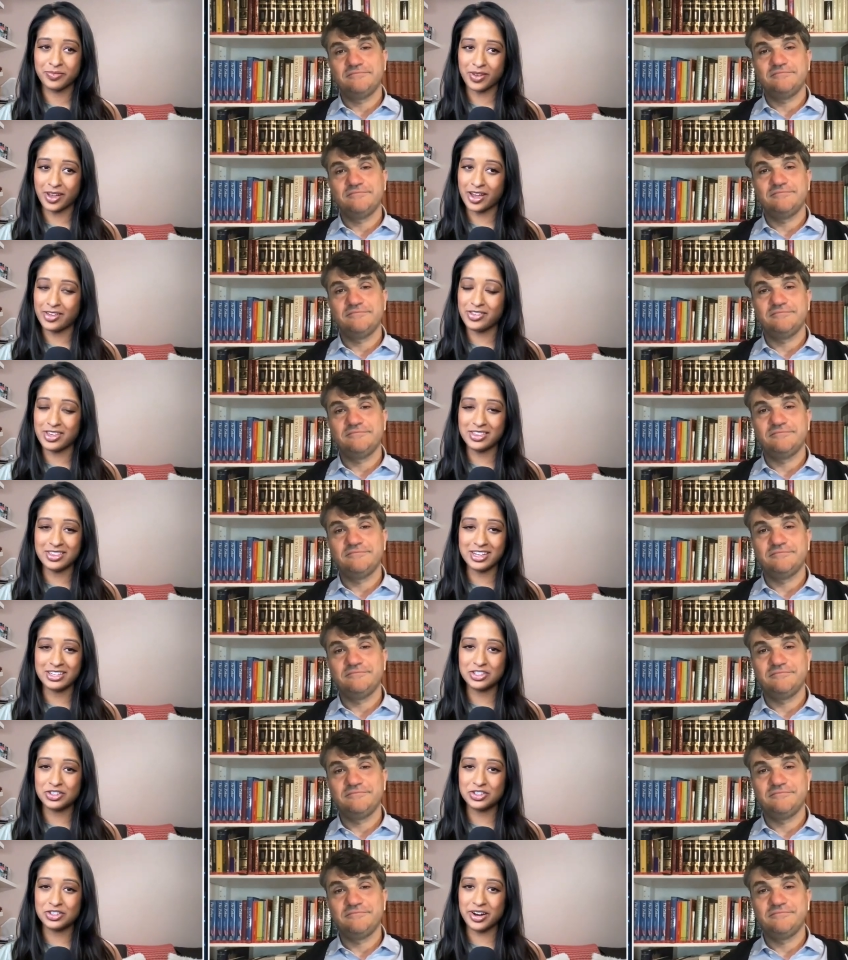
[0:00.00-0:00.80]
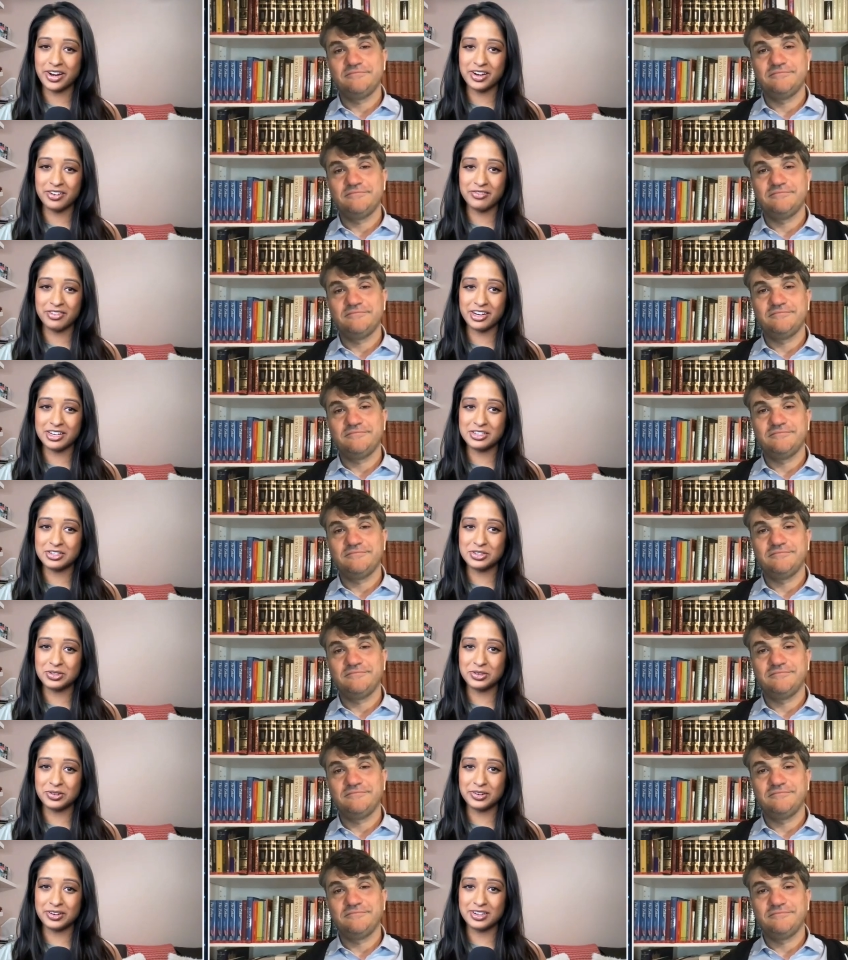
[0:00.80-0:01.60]
Speaker 1: I think that's great
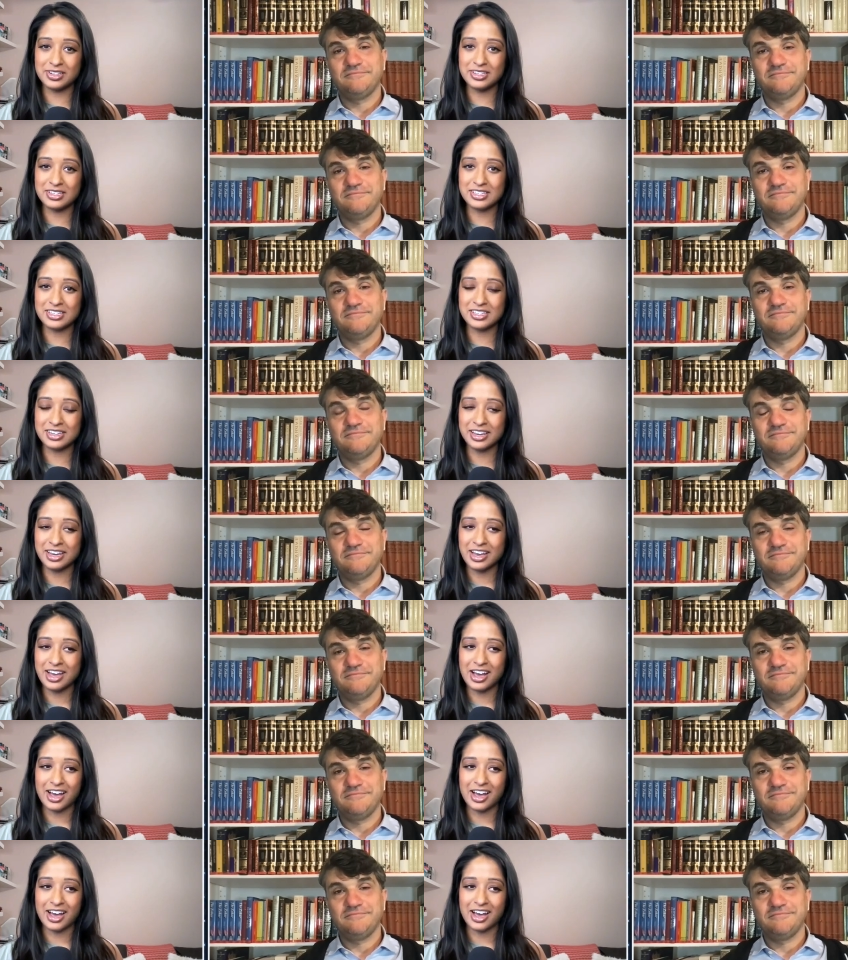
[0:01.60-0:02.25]
advice, Lawrence.